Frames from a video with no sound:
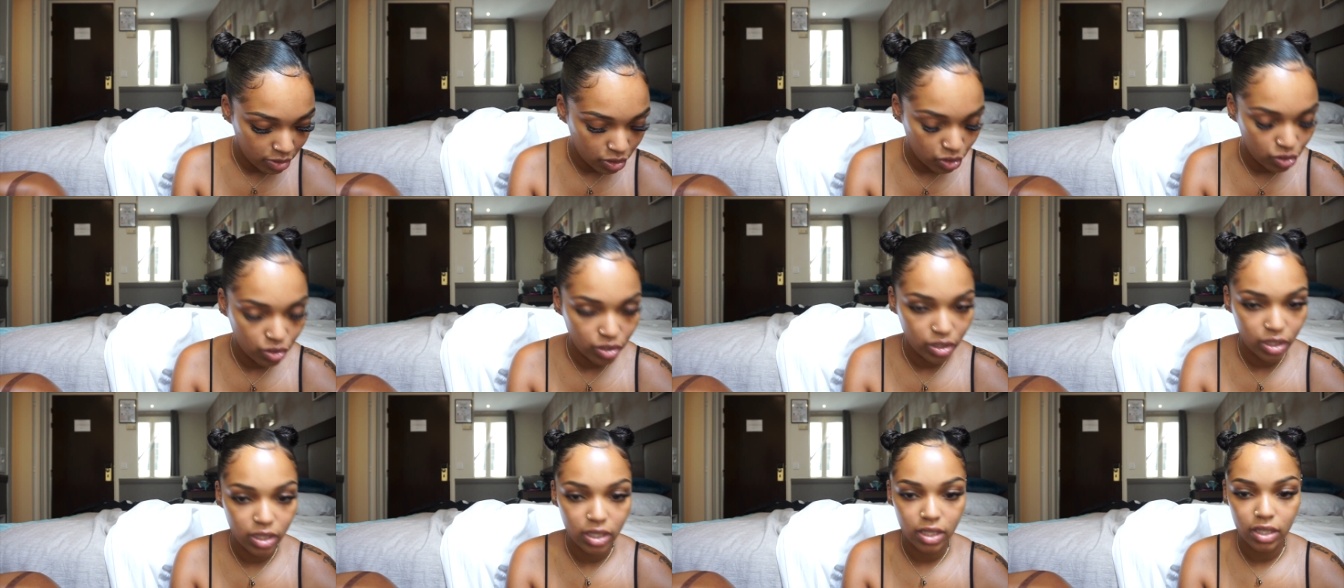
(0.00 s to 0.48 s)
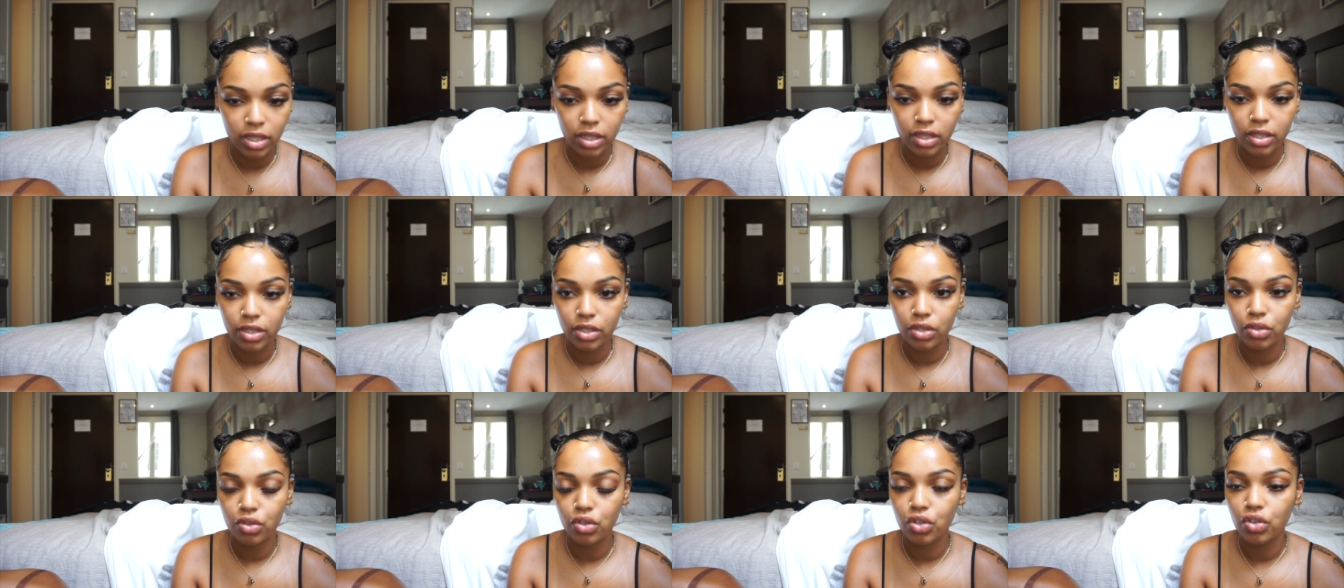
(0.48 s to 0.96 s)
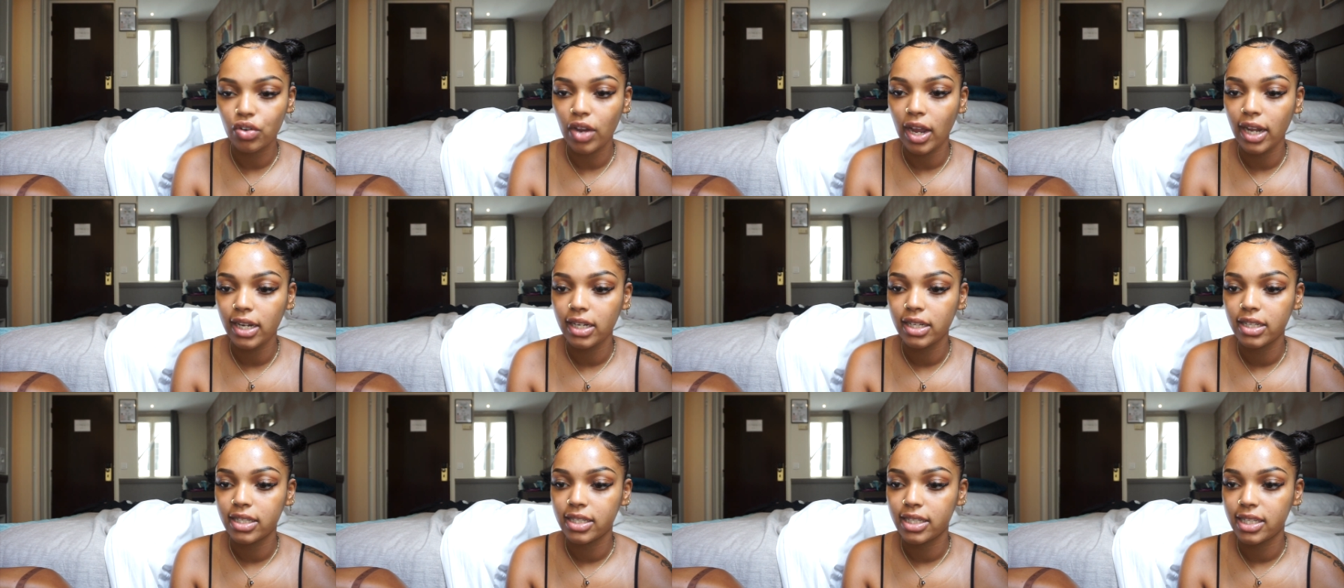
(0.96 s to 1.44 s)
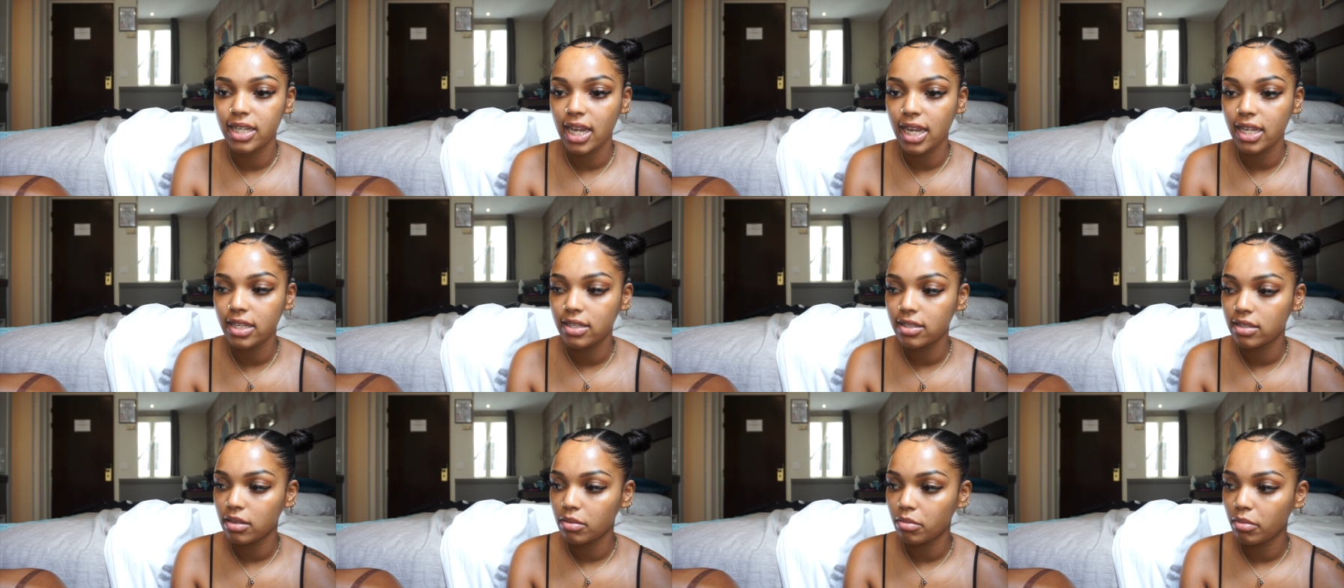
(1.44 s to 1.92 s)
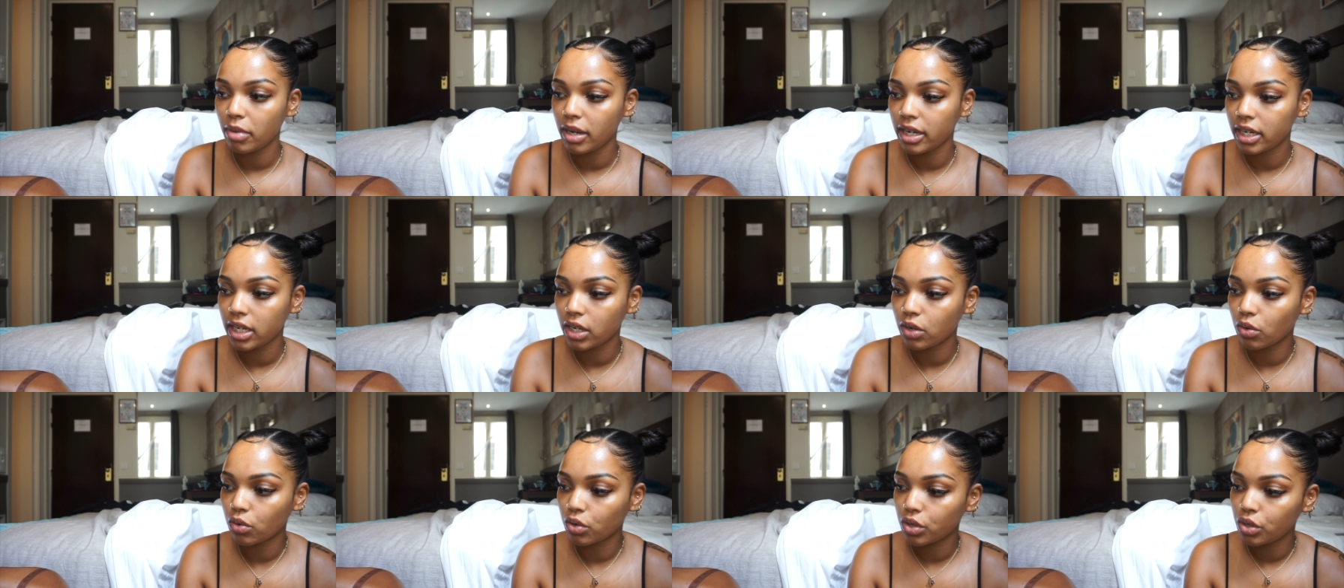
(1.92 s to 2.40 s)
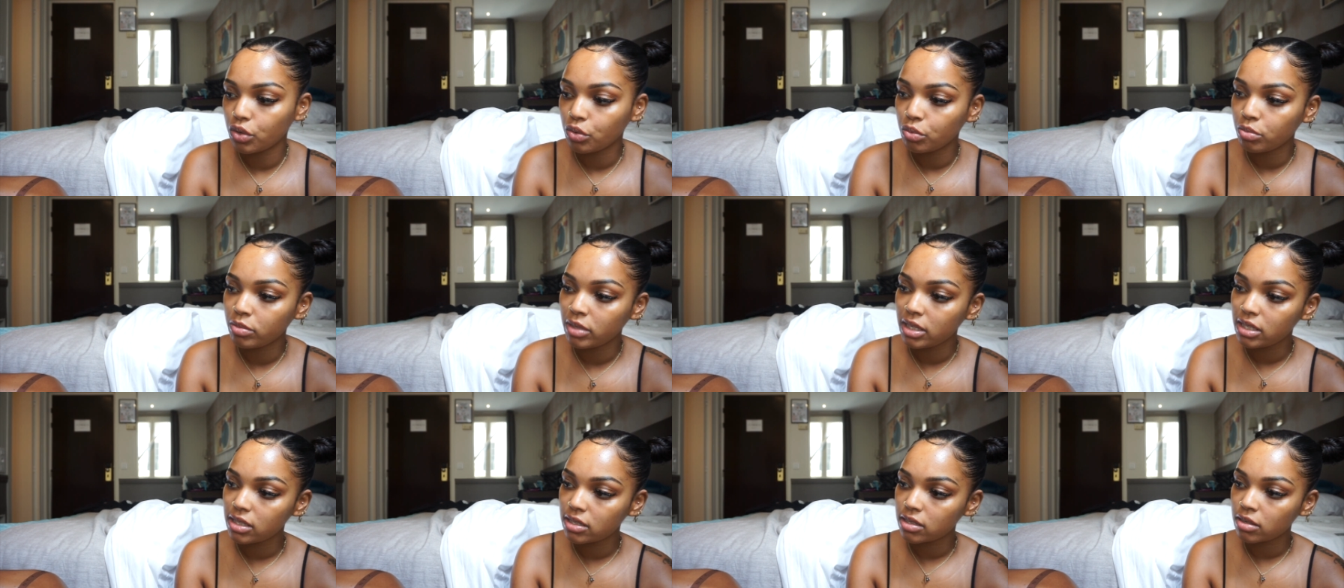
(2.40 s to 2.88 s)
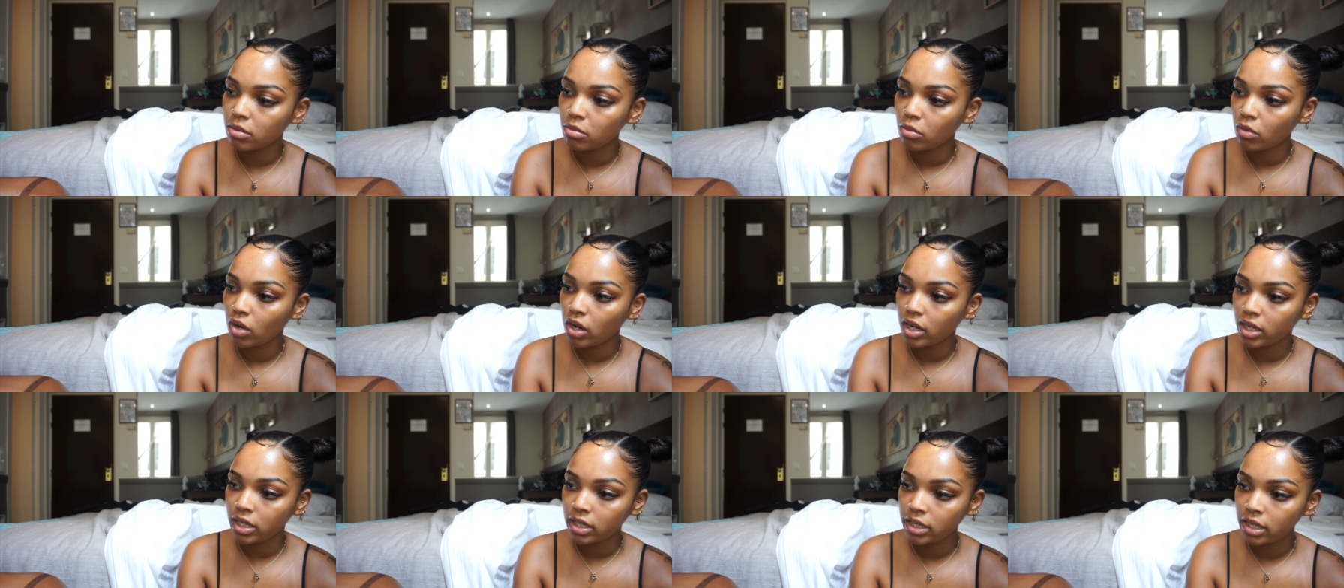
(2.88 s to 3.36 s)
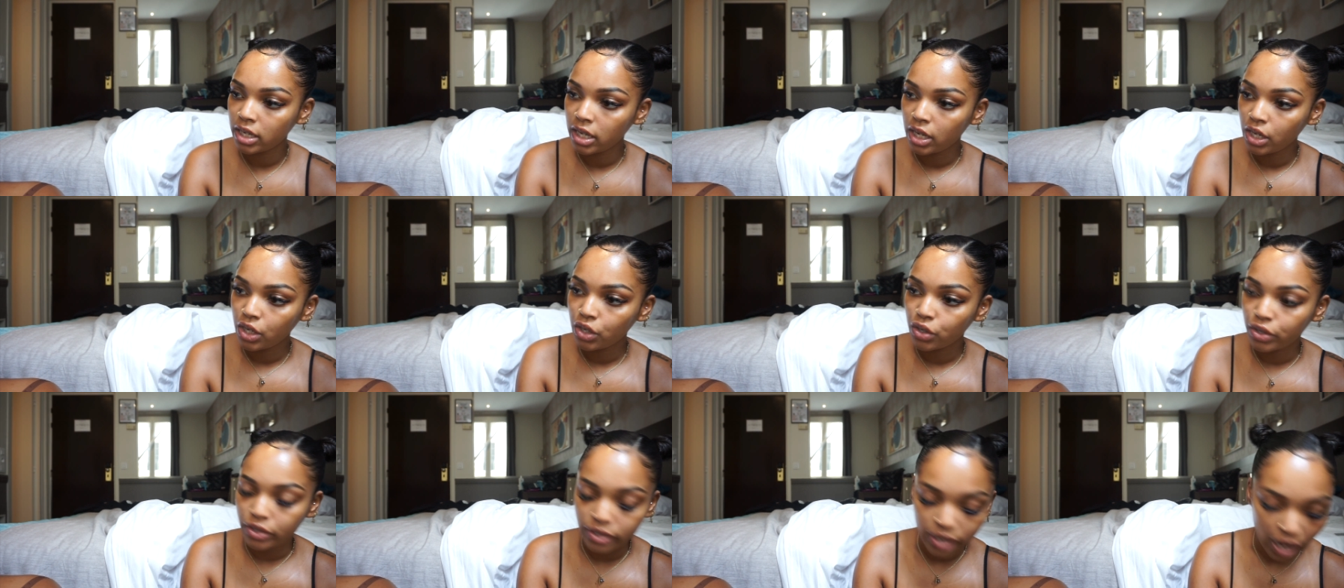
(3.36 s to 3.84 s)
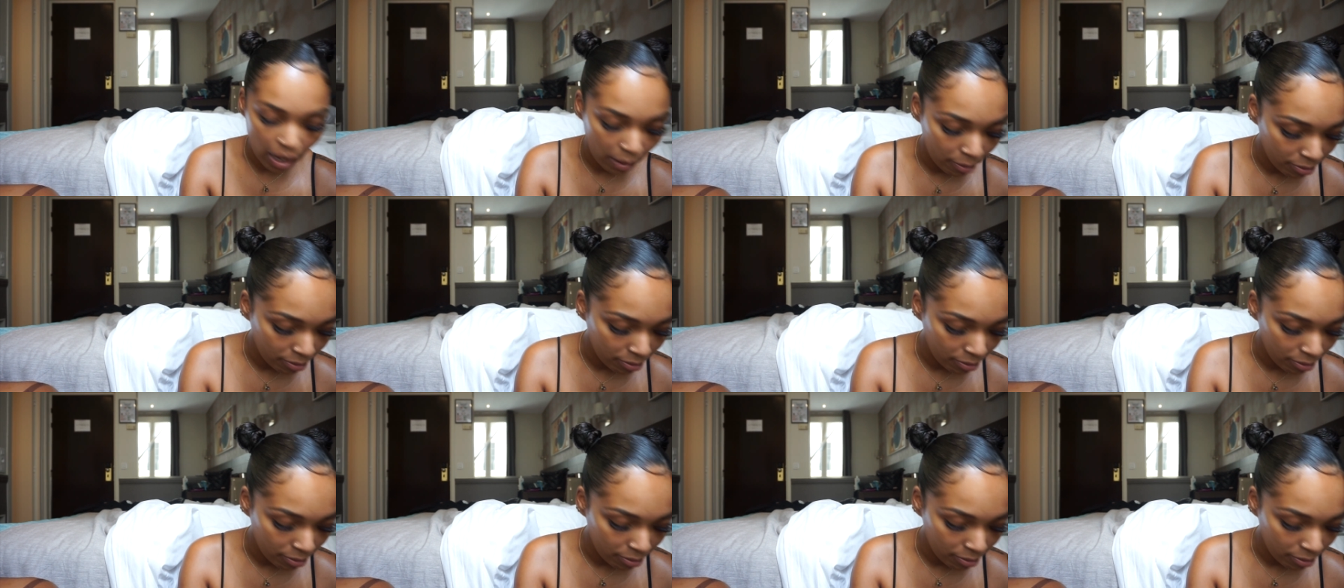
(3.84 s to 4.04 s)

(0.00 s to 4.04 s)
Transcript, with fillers: you you try to date somebody or you meet someone, you're not